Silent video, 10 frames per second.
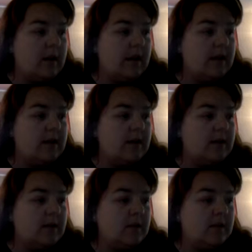
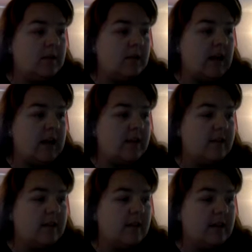And I
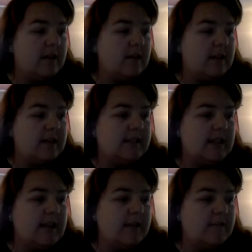think that's
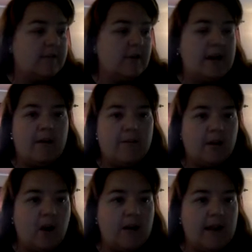it for now on the
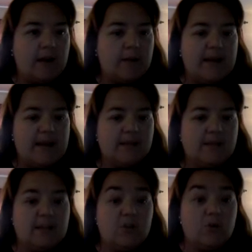cardiac meds.
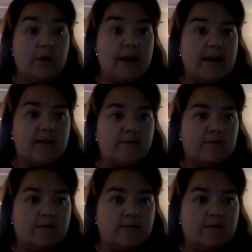Enjoy.